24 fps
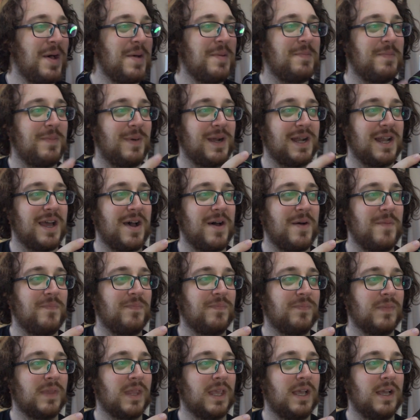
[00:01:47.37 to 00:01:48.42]
But
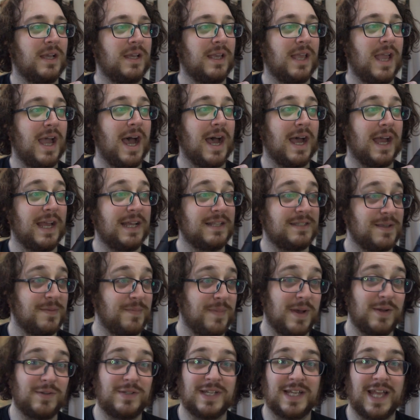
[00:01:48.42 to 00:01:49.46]
yeah, it's
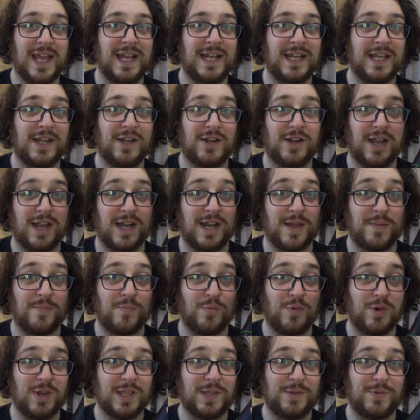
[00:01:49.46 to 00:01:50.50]
about to get here and
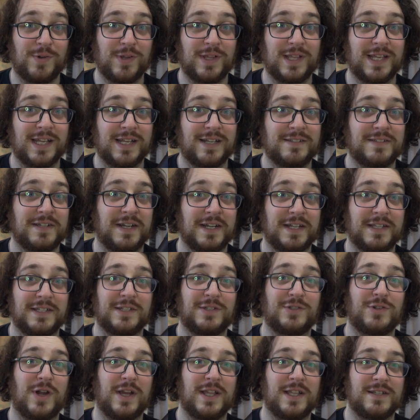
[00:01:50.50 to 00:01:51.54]
I'm really excited to
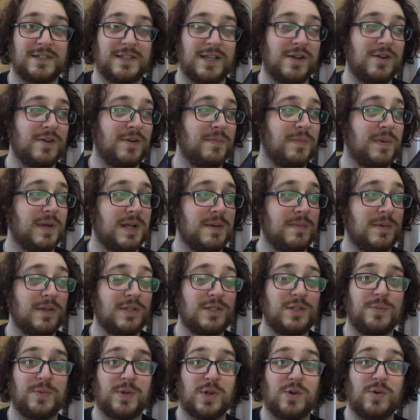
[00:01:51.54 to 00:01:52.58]
try this out. But I'm
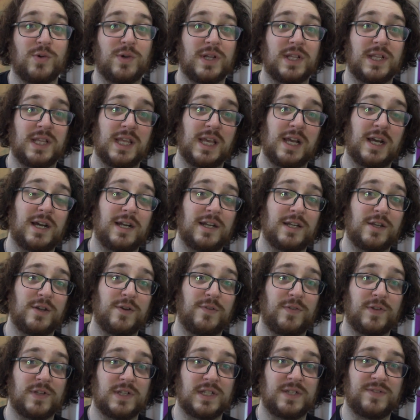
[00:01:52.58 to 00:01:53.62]
also recording the audio
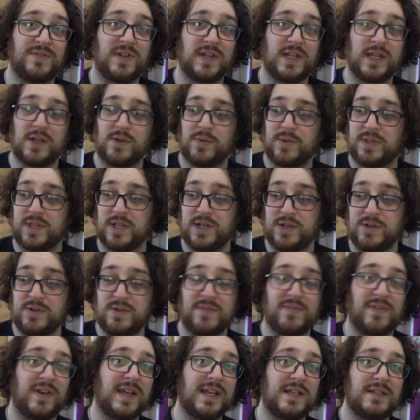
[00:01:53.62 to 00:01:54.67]
for this video with a new
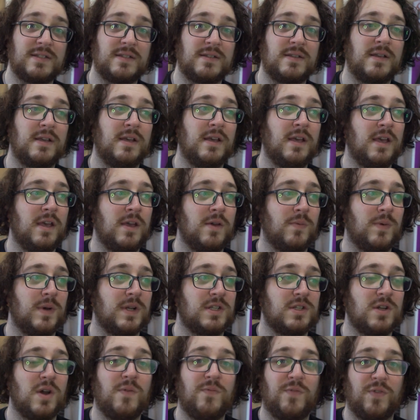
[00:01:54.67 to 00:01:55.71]
device,
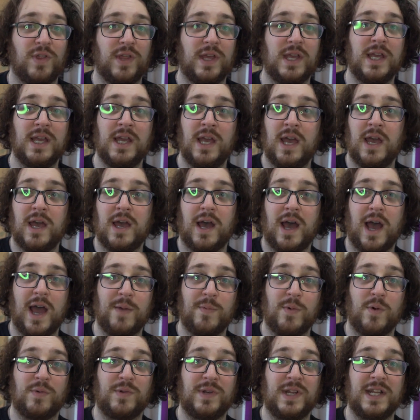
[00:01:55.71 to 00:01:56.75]
which hopefully I
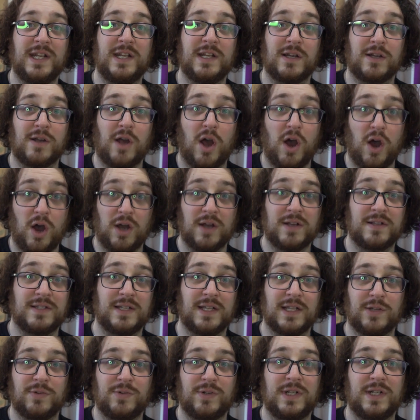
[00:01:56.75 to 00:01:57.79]
won't need an
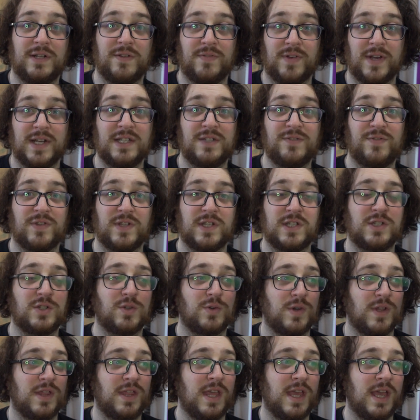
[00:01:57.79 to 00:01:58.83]
auxiliary device for this
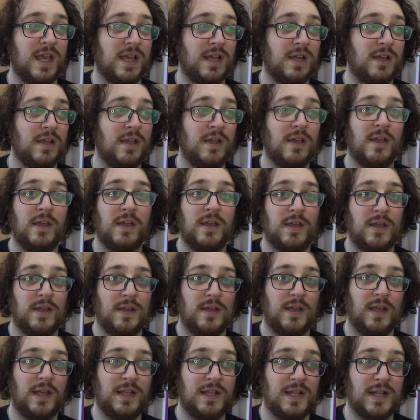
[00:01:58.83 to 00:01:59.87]
sort of thing
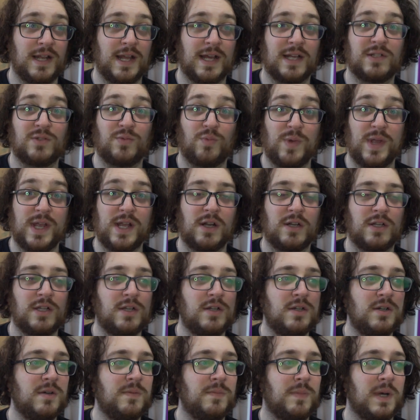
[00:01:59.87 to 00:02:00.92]
in the next week or two.